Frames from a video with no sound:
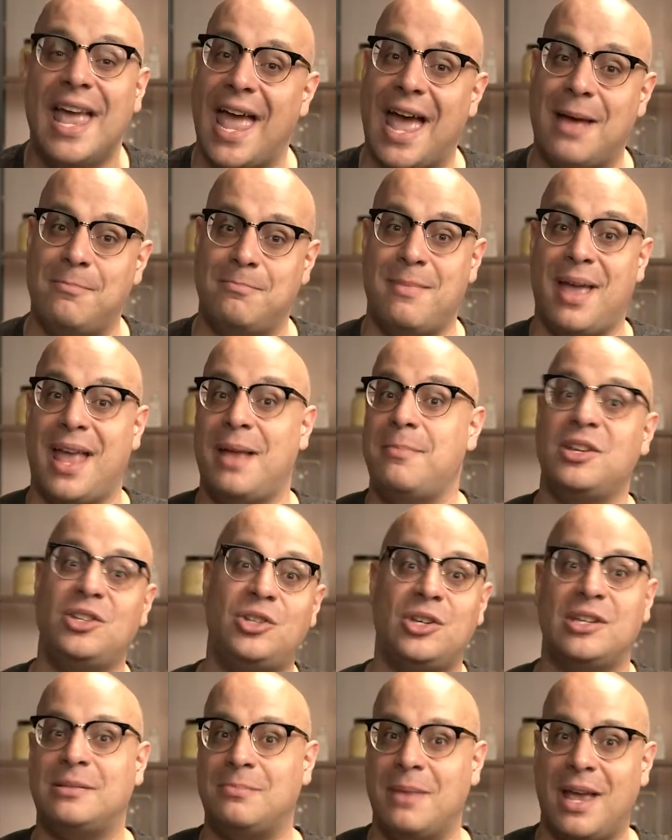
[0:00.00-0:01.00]
and maybe,
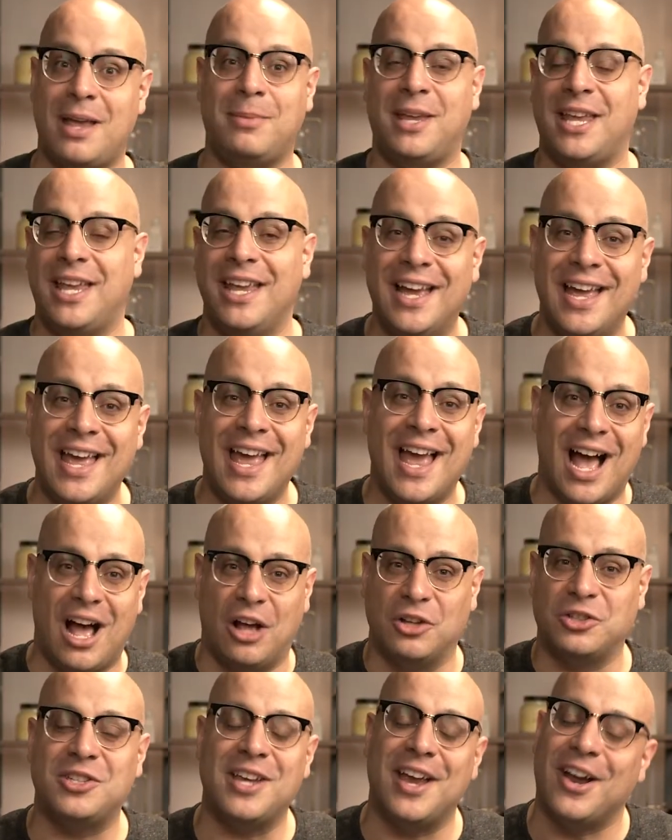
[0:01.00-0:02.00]
just maybe,
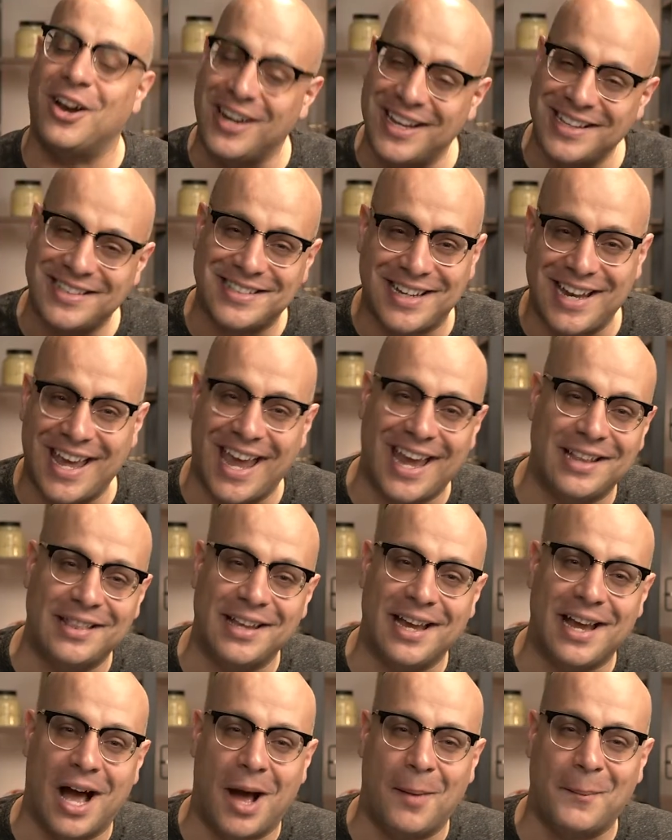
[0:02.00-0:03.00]
I'll share it today in
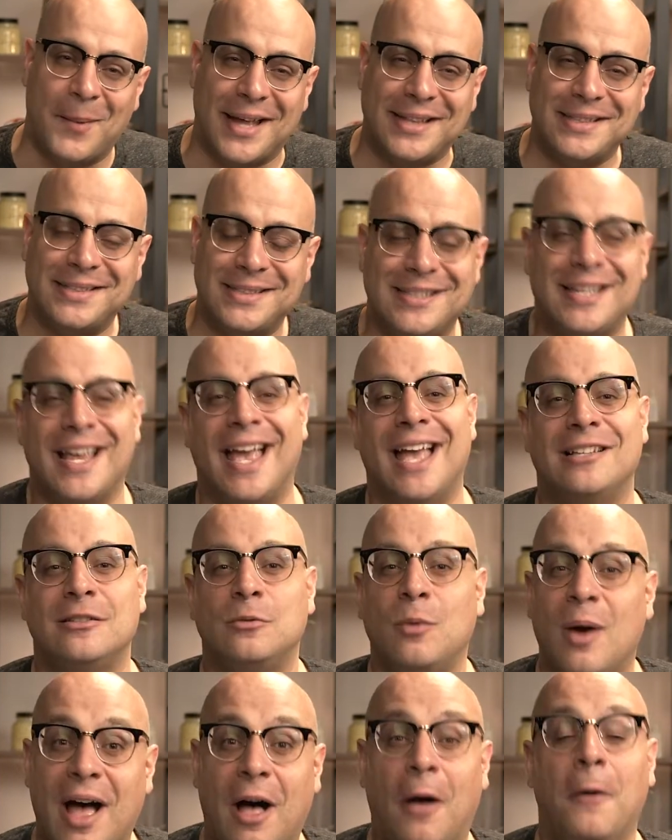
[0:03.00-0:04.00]
the comments as
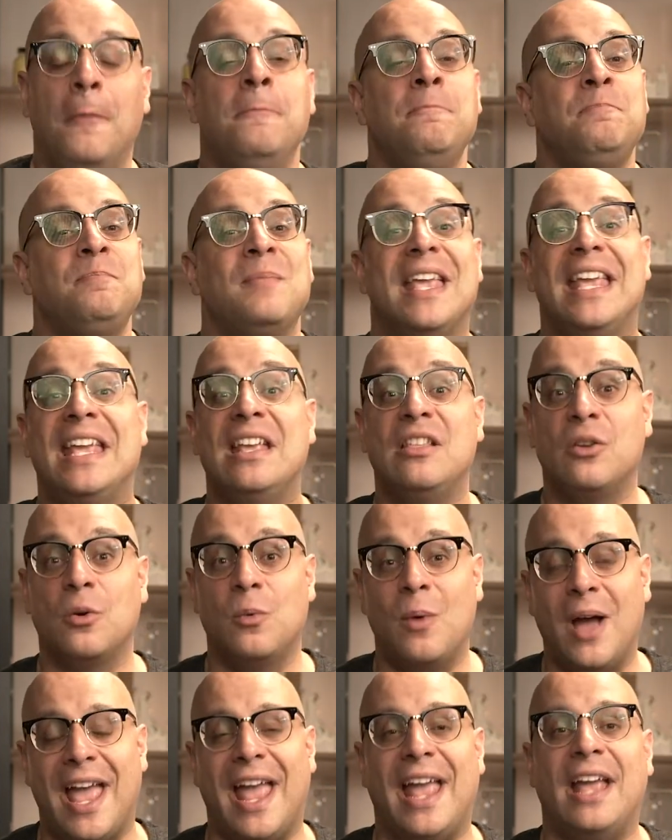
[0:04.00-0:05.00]
well. Either
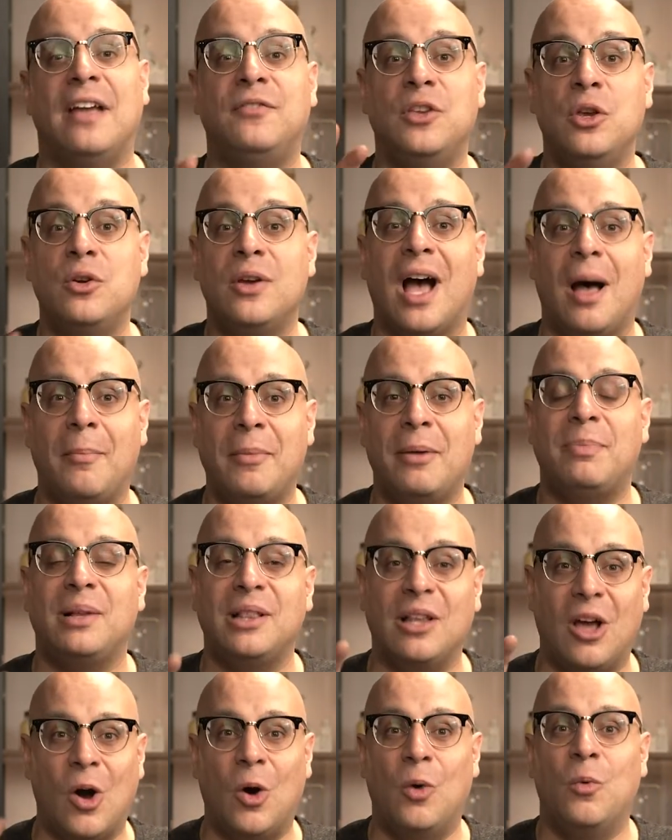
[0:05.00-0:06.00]
way, if you comment
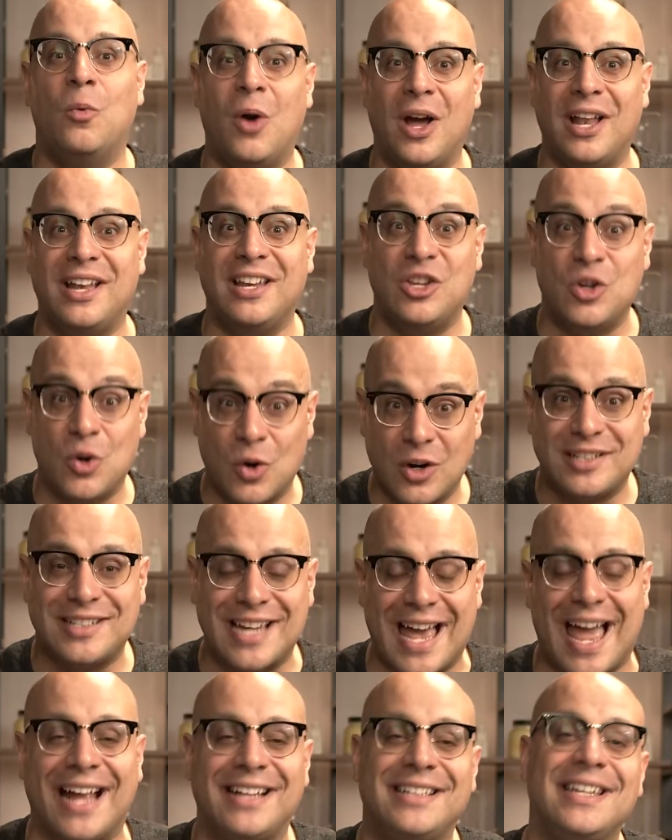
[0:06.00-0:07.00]
below what your
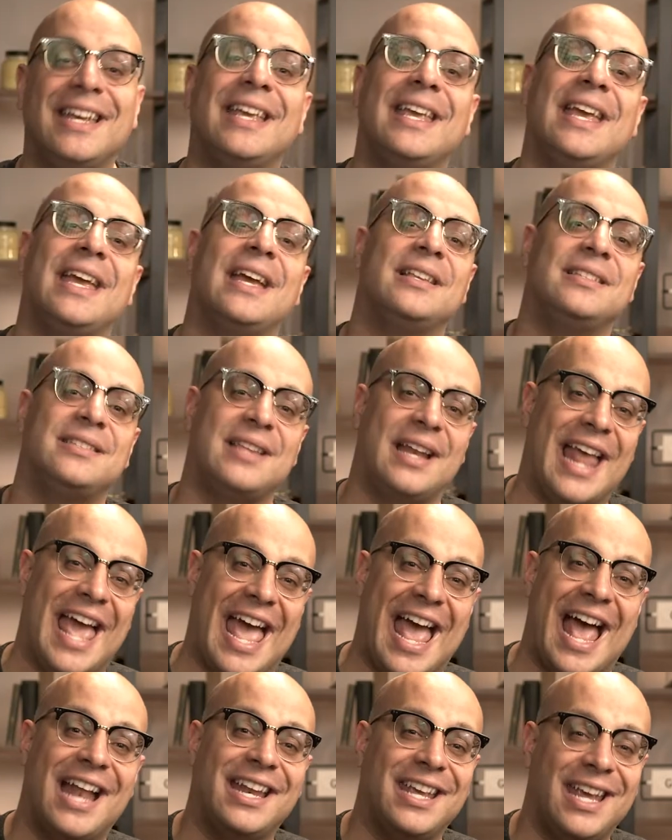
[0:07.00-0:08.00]
tactic is and
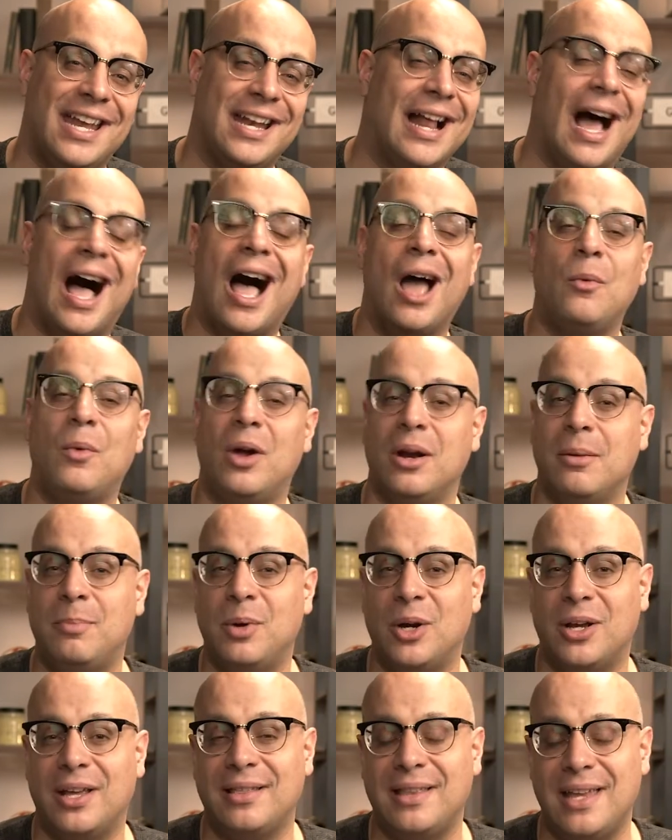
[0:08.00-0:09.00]
add in, I want a
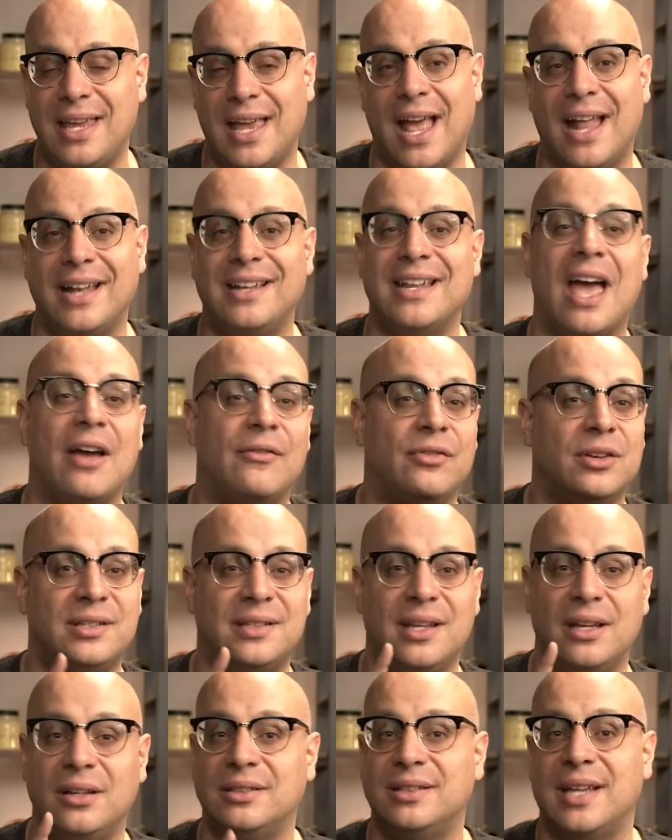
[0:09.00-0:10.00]
book at the end, every
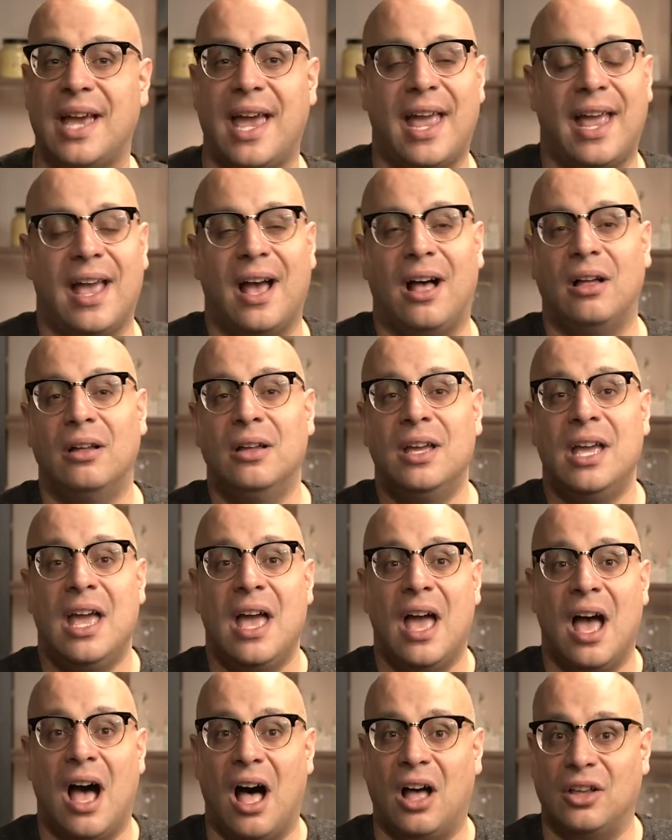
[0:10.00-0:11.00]
single day I'll,
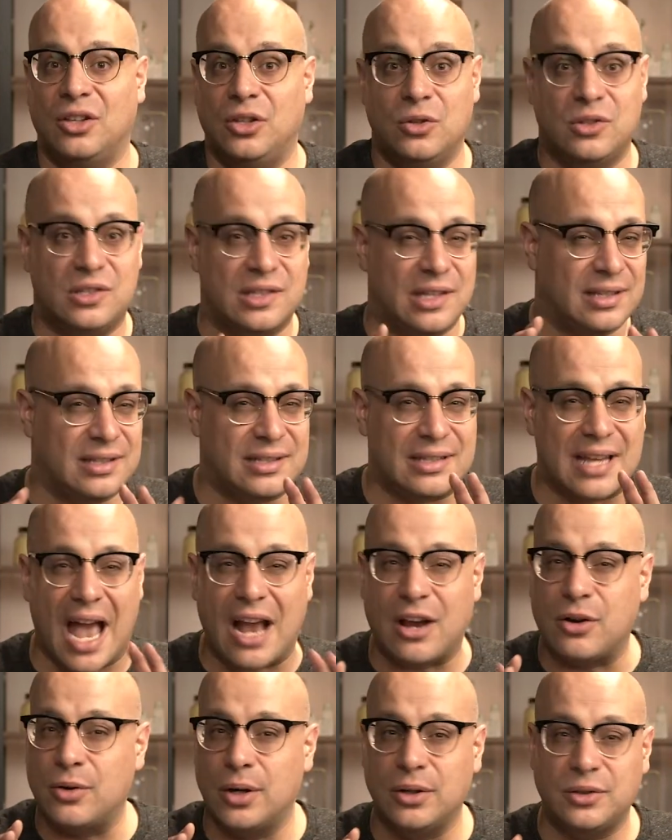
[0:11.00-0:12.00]
I'll use the
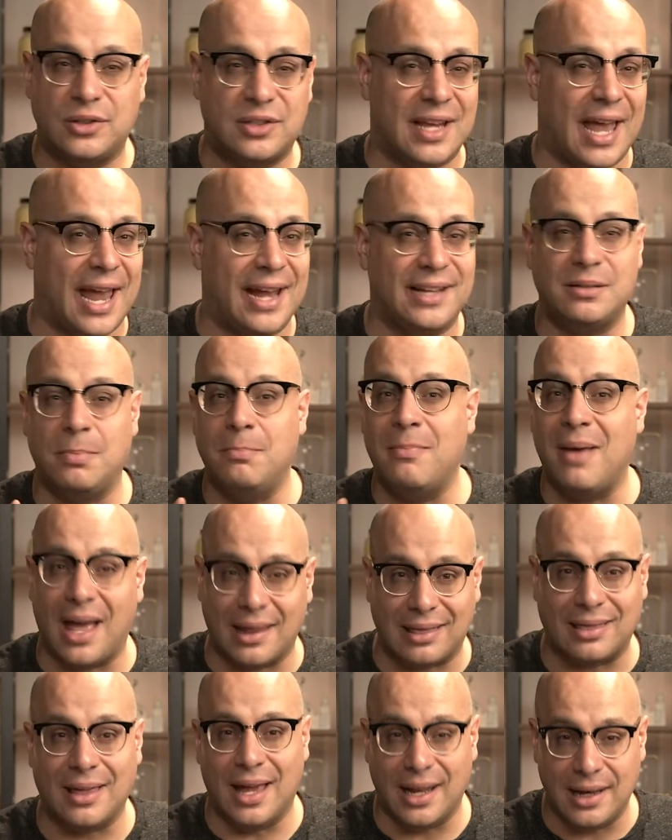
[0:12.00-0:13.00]
sacrosanct
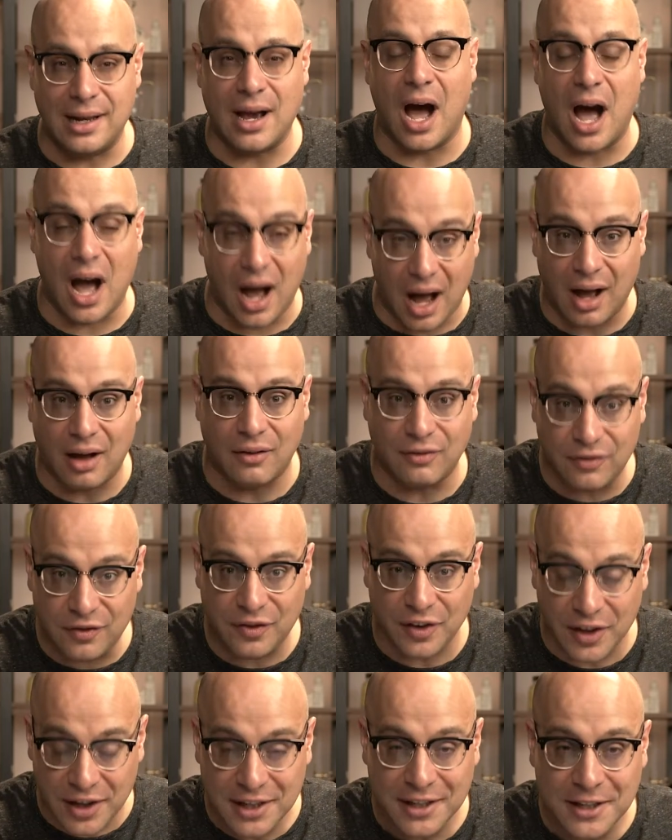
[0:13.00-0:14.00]
method
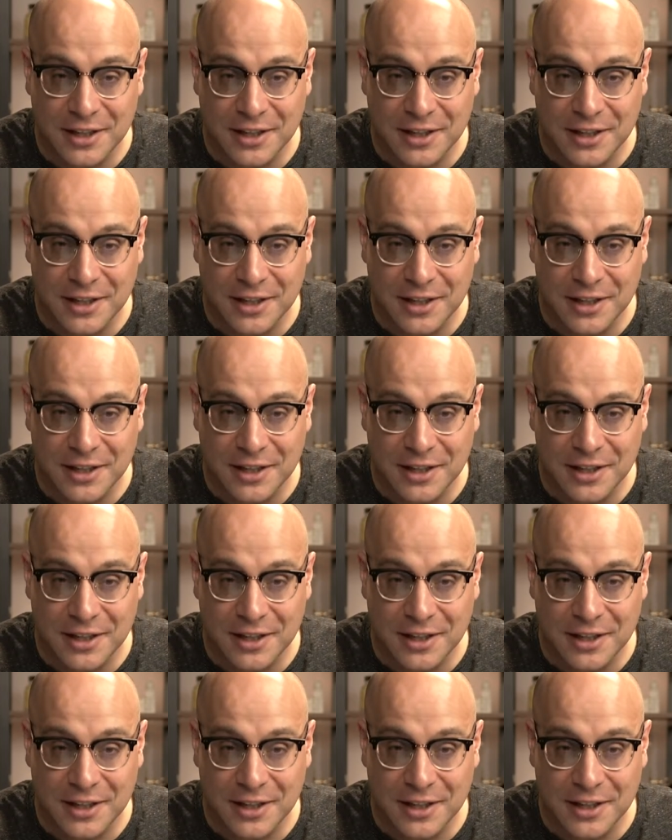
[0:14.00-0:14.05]
of